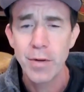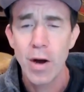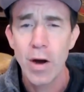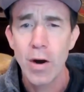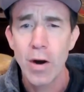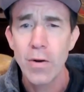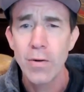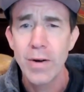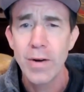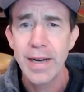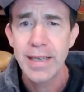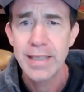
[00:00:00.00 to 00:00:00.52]

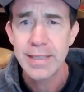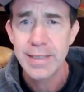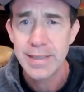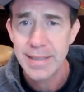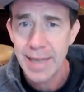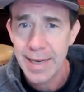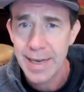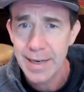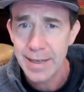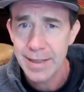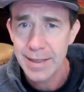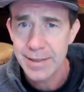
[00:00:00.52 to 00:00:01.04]
already
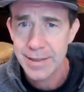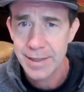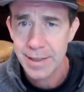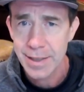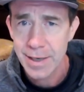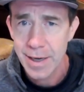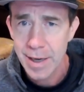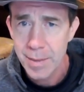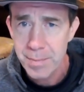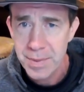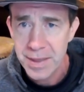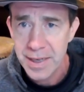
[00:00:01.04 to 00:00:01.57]
stated as a
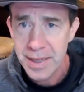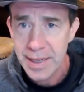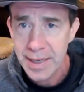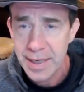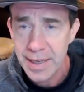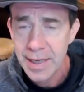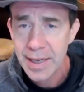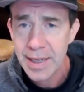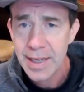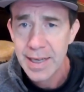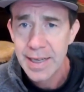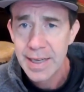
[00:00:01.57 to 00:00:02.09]
company,
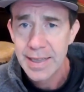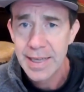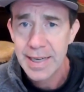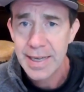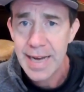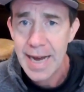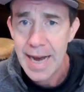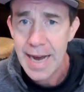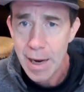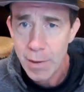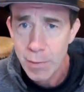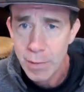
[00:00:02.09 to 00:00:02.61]
then
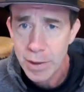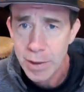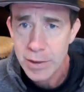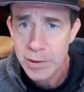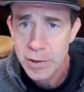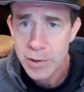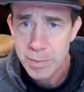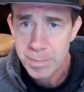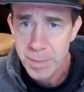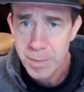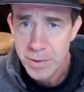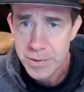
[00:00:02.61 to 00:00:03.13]
how are you
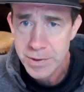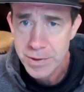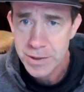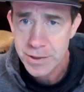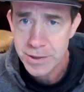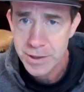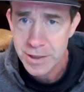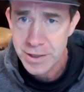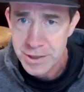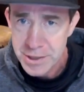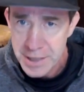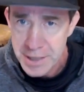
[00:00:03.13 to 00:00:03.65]
supposed to
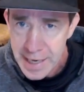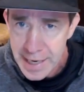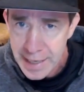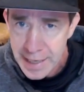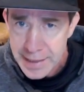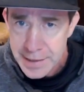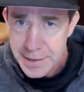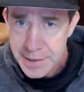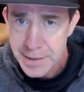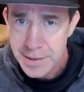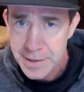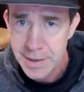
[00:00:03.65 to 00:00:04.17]

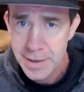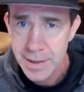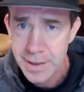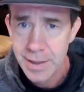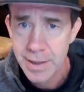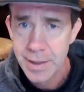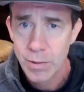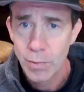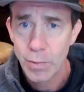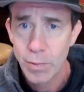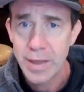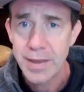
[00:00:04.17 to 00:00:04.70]
suggest
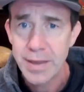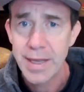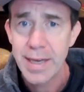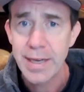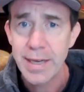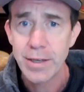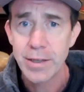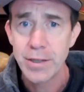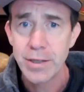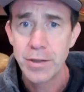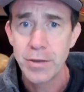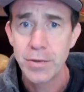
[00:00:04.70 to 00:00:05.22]
what they
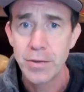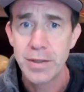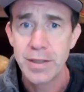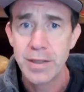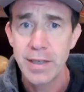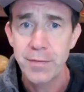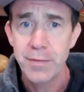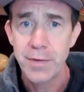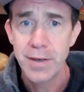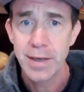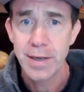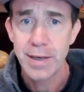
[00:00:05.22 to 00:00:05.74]
could do
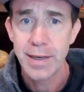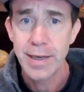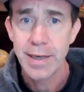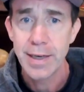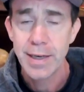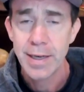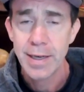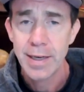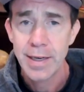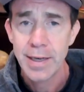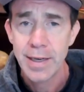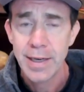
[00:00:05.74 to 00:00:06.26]
differently?
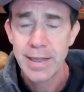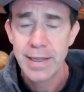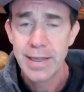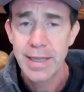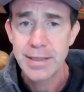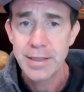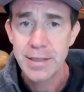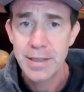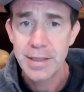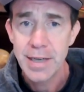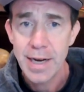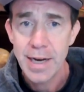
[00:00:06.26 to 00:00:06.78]

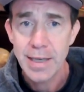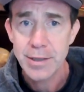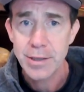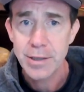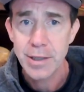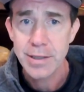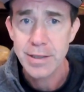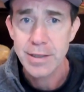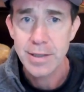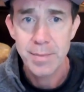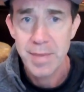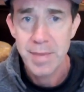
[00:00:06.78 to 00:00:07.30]
That's not
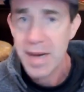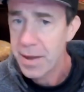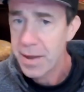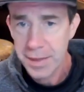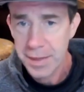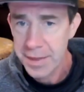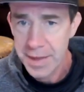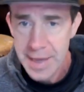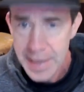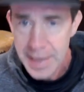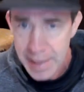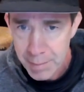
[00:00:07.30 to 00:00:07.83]
just about
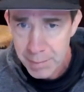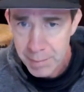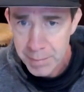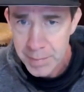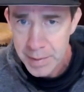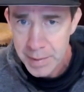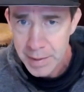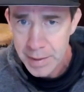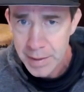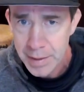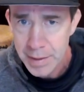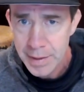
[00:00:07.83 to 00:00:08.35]
them,
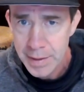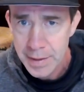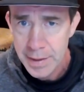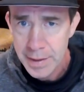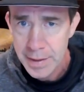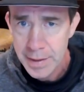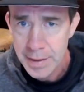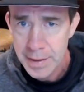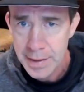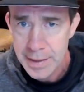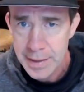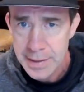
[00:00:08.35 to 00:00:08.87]

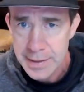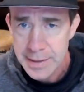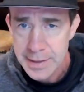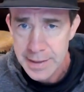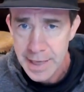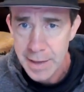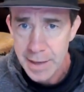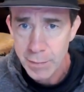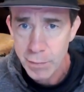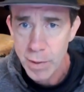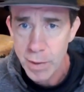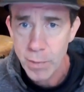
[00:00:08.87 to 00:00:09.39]
instead
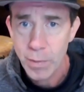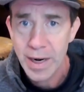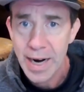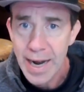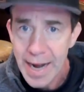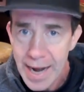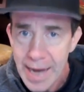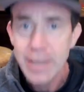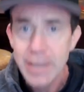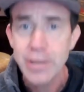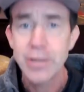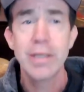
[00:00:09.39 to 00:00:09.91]
of what we're
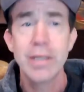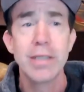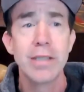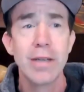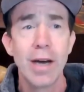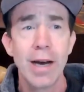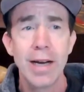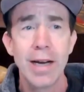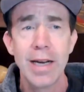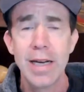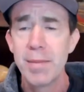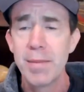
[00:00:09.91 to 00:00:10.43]
actually
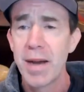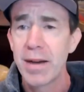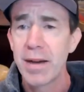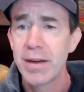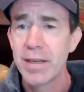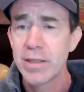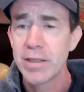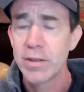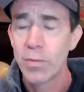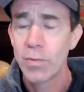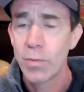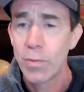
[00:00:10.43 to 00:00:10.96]
talking about
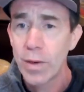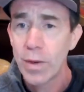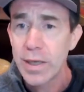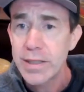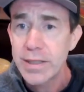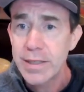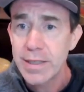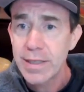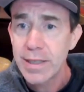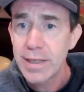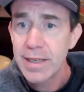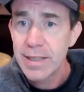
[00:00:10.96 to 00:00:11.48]
is what's
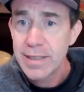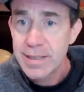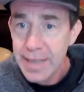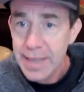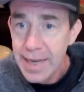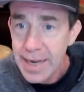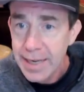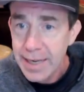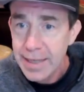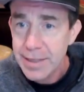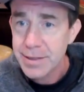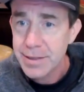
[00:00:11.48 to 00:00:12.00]
it going to
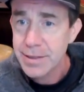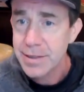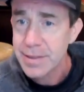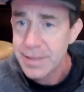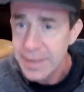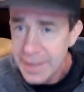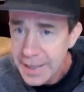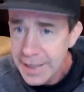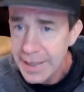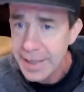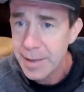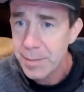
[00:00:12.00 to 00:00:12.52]
take as a
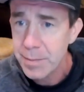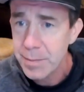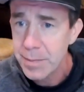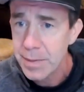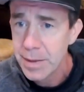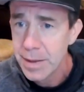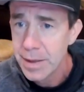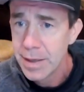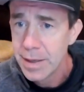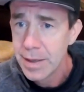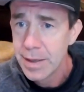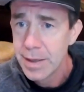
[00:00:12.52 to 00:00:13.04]
team,
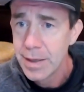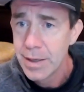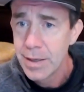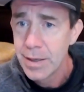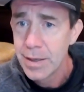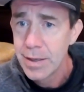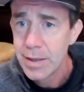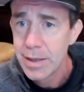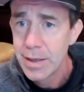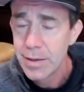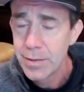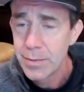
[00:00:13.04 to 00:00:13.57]

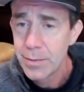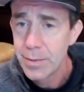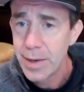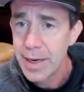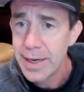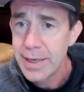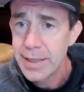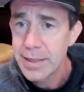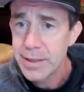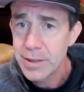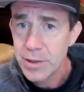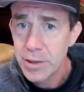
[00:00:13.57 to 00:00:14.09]

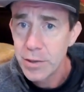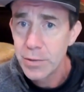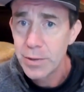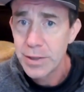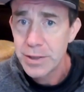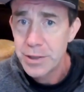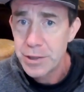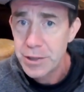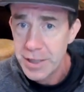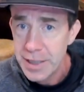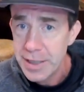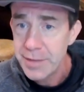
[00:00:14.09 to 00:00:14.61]
right, to
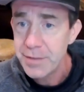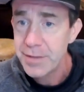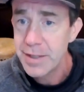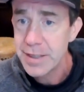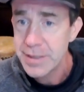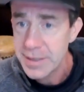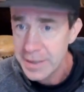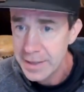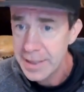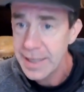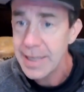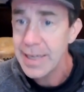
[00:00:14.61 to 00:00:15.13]
achieve
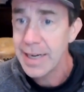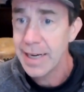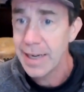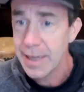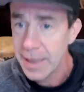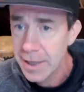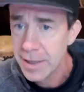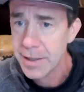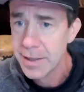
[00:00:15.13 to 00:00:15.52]
this thing.